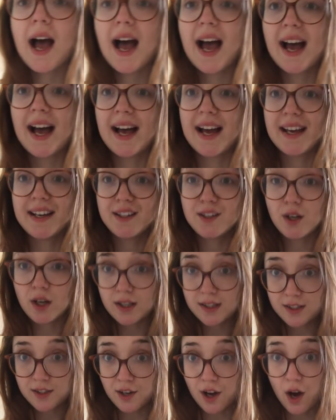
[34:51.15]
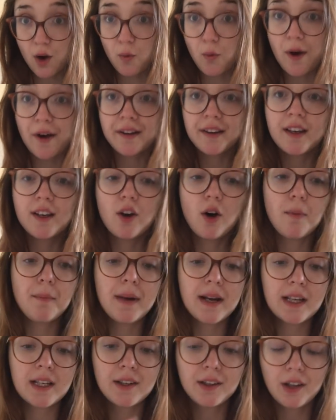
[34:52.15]
and start working on
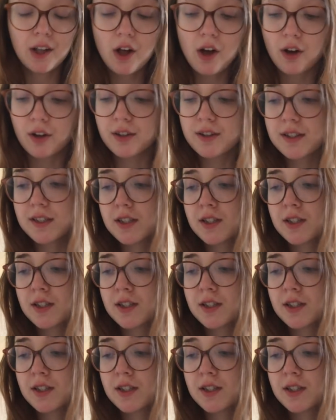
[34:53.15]
my culottes.